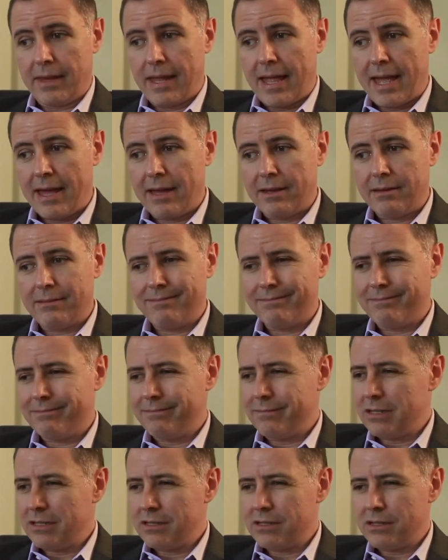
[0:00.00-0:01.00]

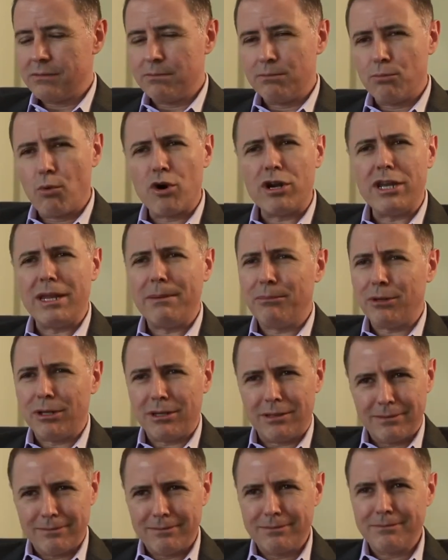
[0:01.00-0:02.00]
and this is more nimble,
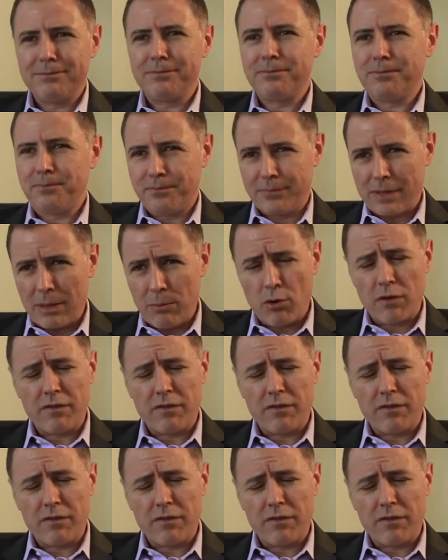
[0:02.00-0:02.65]
more